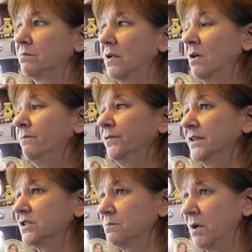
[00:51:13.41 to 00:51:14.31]

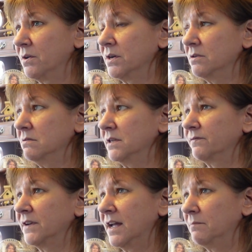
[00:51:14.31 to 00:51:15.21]
hopefully tomorrow,
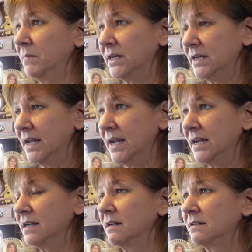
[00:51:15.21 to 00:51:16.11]
if not
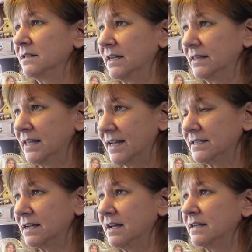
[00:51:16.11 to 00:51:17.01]
Monday, to get that
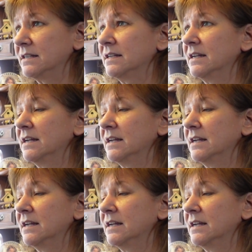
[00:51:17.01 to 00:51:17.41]
done.